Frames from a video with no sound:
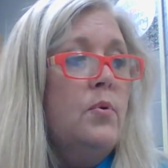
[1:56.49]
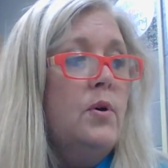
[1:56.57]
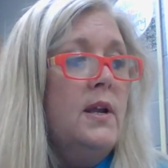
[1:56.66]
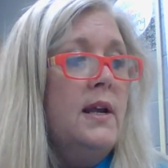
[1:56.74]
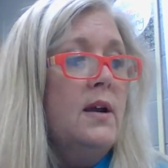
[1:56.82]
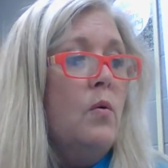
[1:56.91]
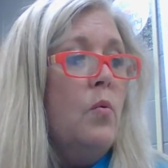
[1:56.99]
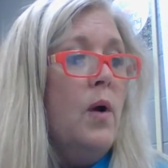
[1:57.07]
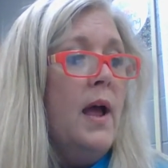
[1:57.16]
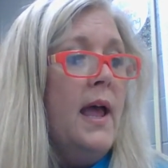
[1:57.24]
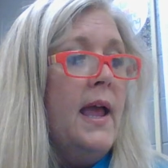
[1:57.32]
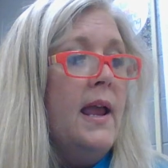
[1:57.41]
putting
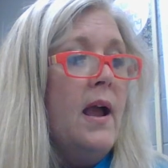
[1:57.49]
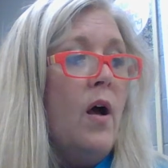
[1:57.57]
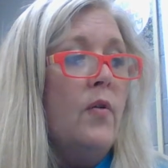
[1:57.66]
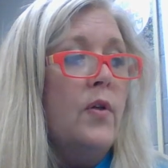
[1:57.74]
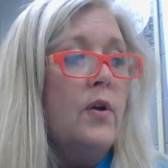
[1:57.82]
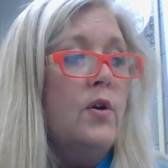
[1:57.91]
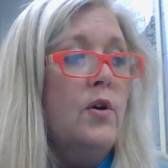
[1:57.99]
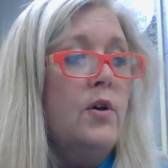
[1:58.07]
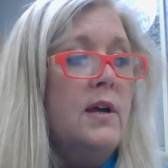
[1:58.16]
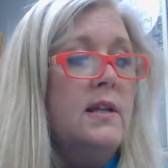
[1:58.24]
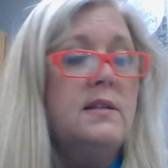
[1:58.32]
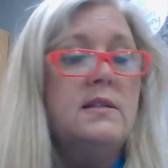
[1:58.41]
away all the
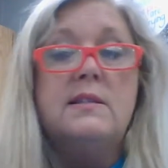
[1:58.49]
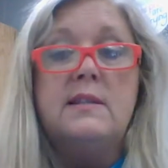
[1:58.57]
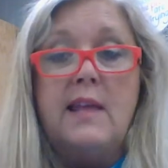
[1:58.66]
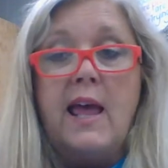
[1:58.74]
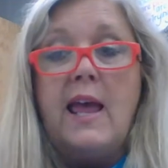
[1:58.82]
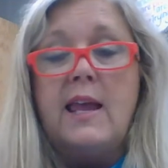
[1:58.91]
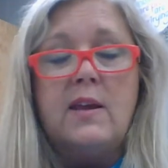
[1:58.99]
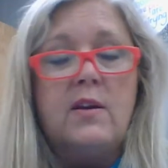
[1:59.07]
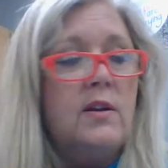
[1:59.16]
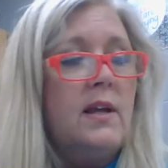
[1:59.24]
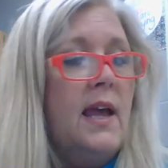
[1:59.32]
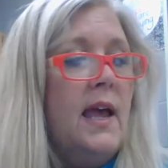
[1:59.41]
goods they
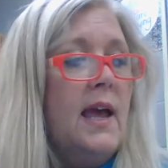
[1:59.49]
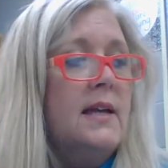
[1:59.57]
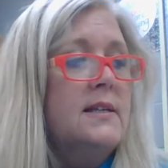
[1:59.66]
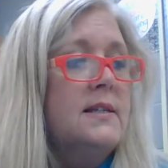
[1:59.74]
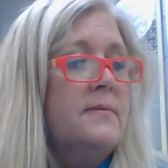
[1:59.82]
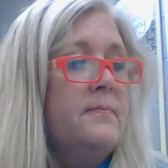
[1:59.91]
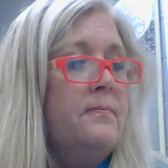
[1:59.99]
could get.